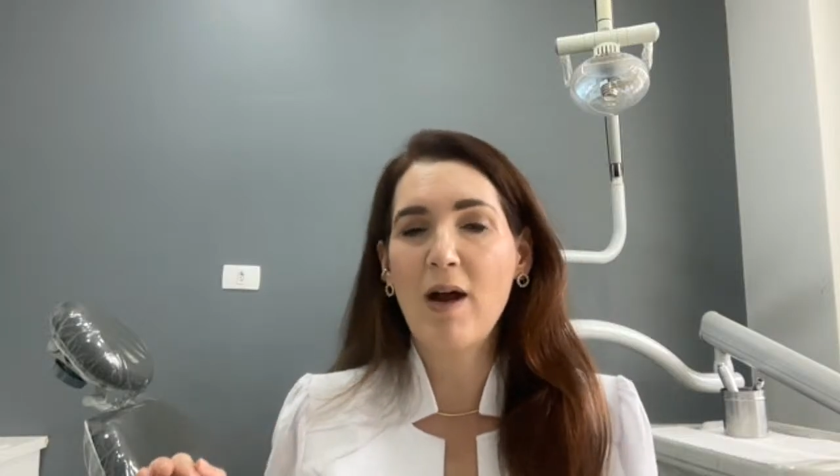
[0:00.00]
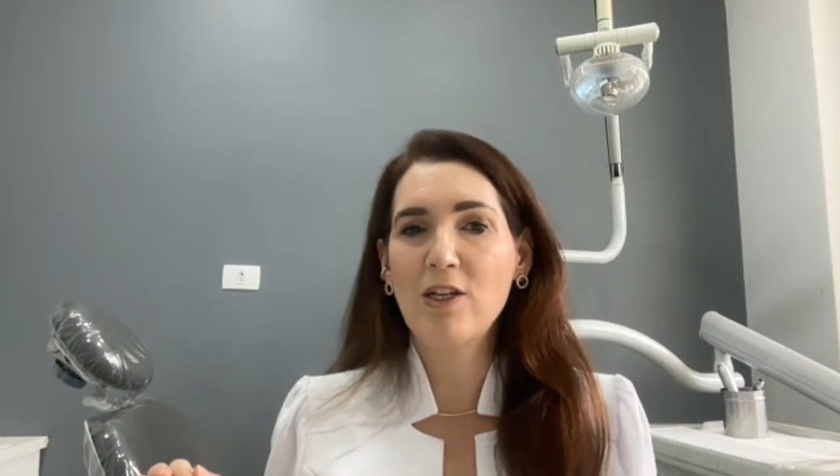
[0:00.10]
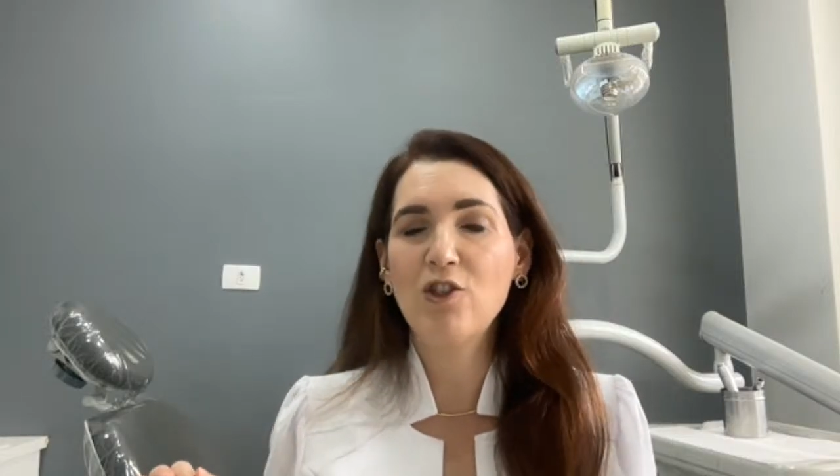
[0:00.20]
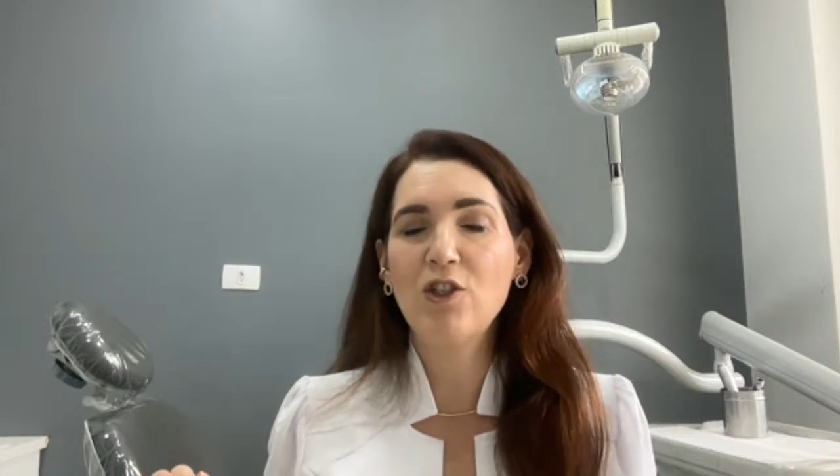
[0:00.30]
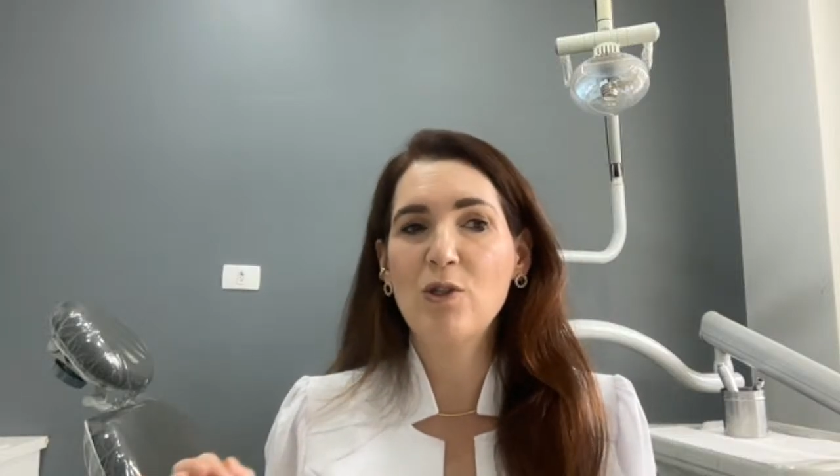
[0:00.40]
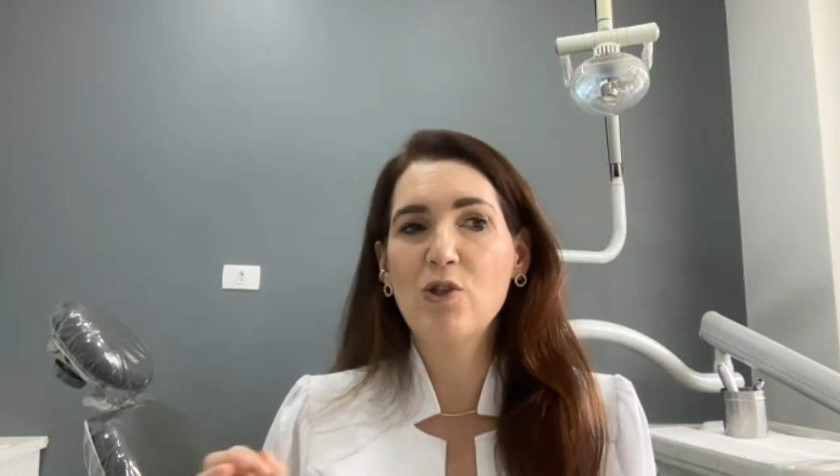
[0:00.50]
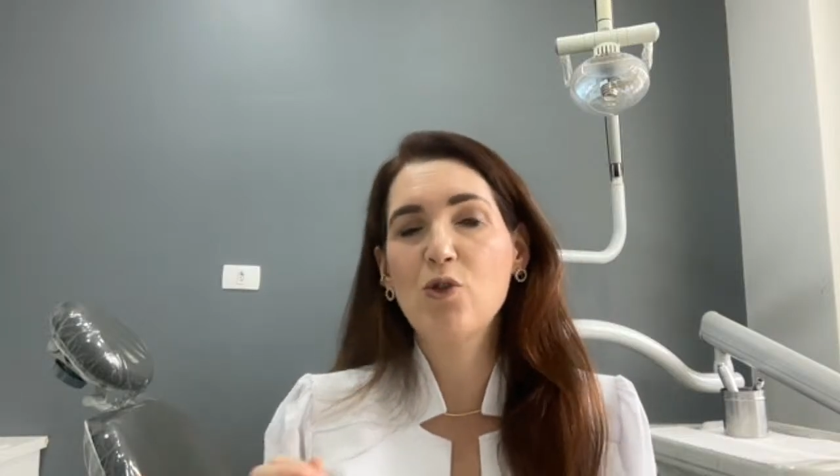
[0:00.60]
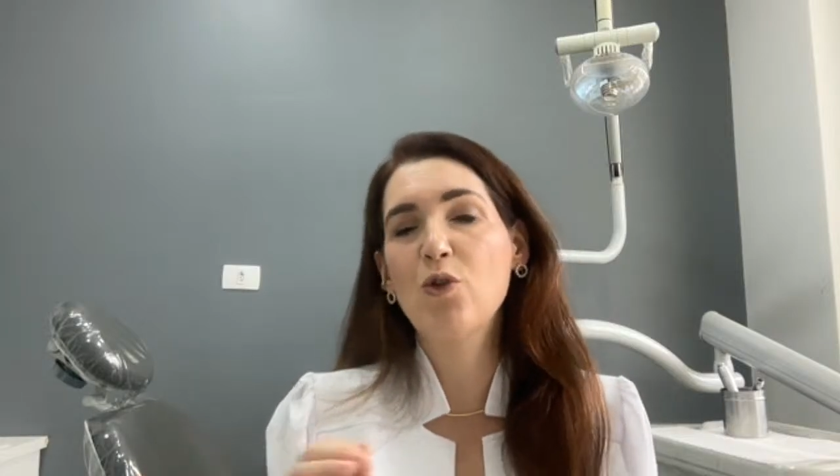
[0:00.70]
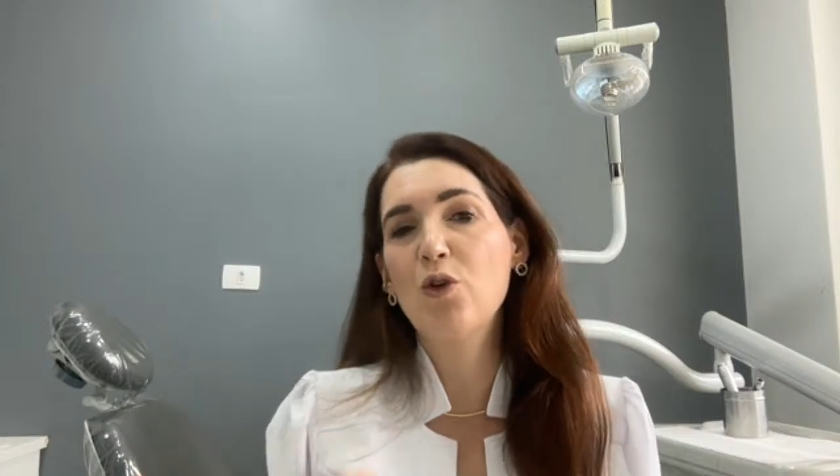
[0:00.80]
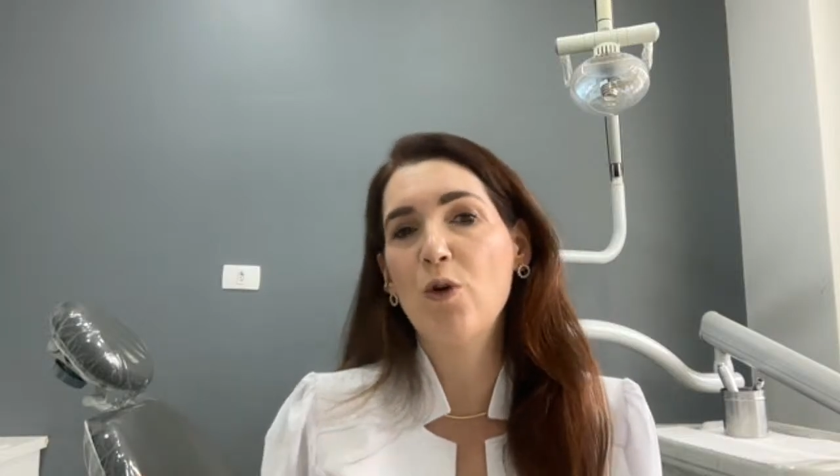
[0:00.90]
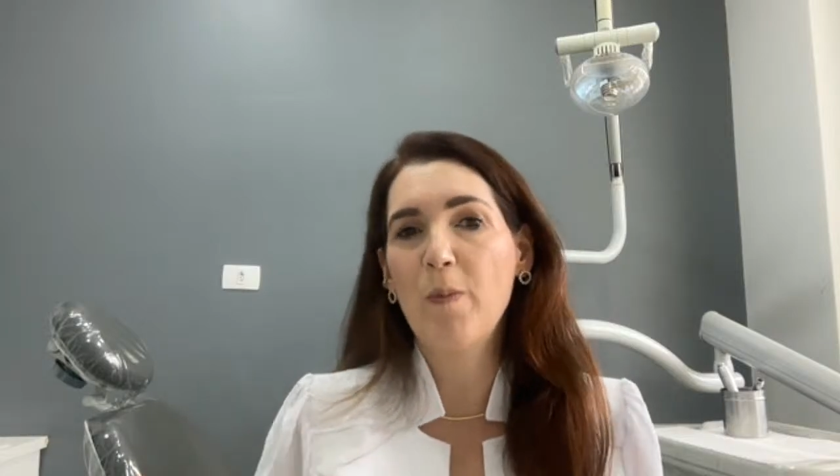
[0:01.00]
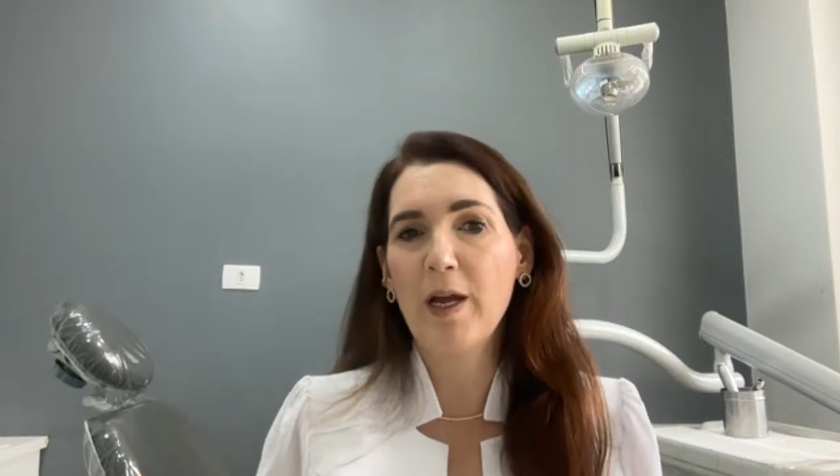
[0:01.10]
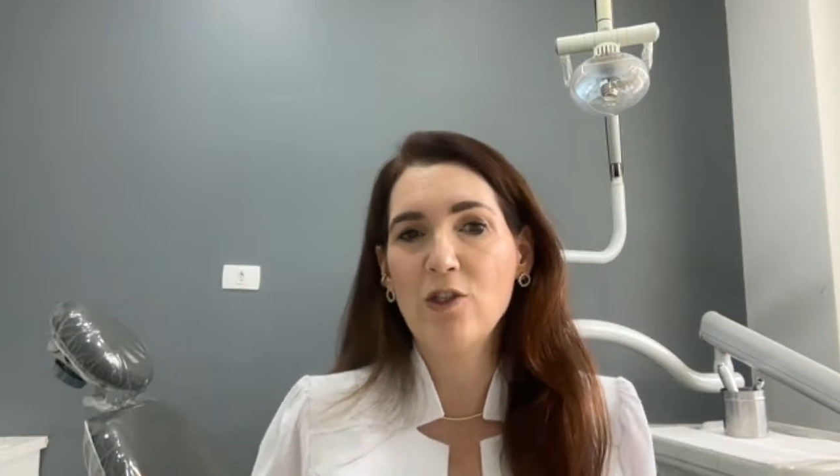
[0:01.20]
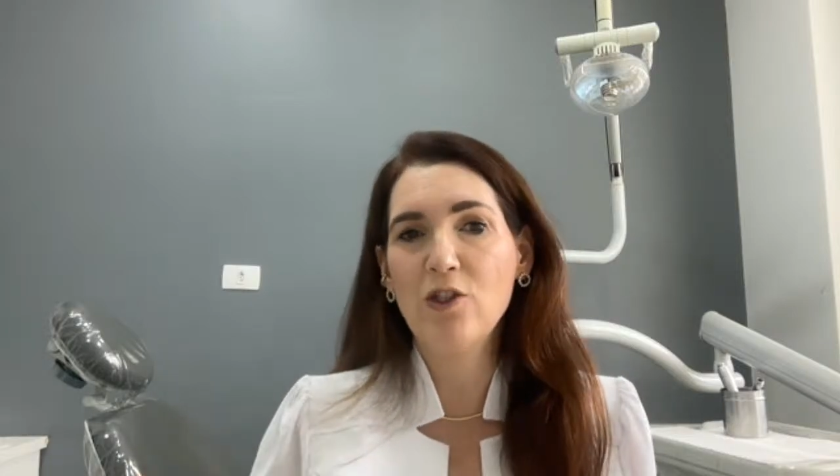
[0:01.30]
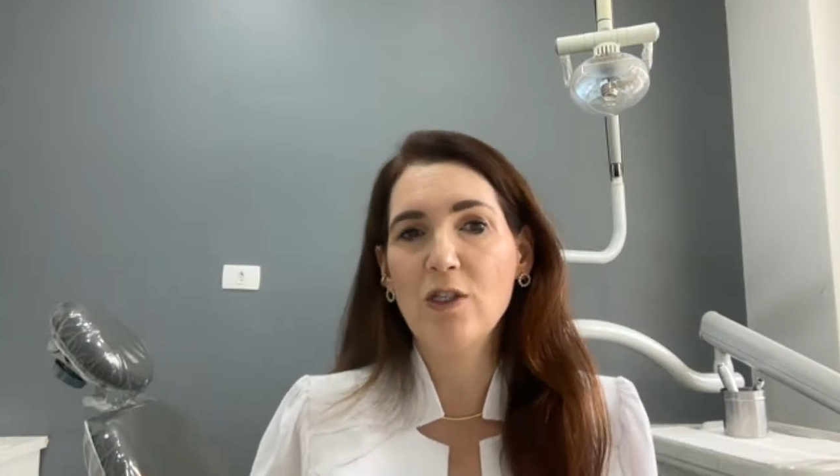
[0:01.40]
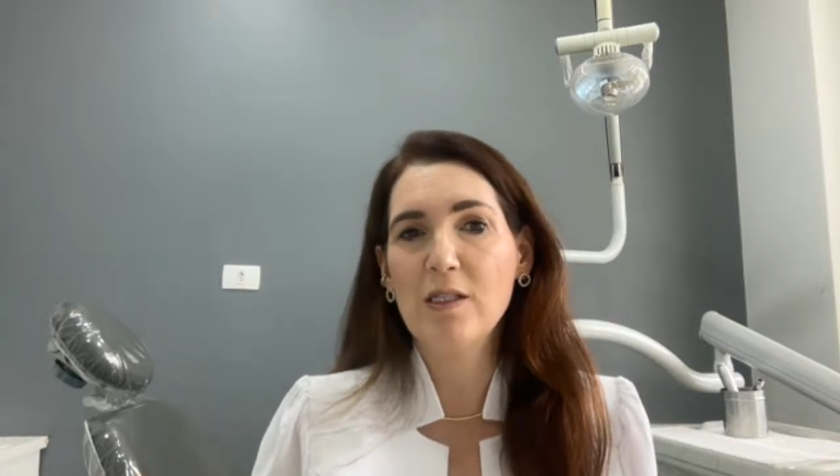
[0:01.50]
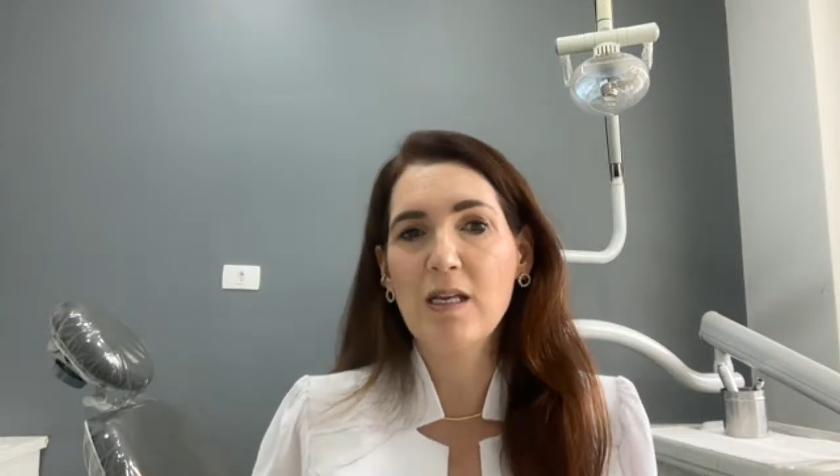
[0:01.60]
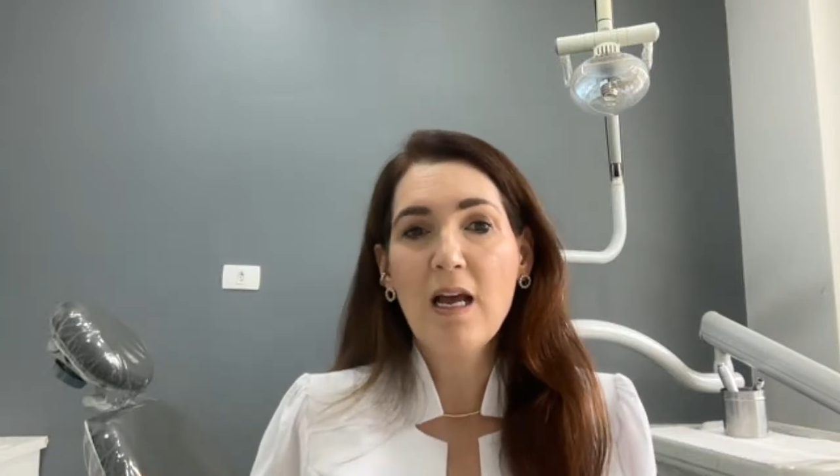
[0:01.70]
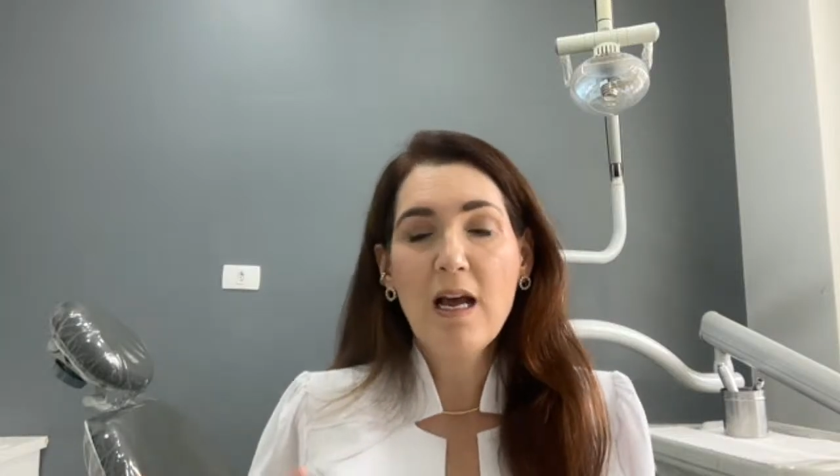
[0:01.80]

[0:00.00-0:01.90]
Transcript: questions to your patients.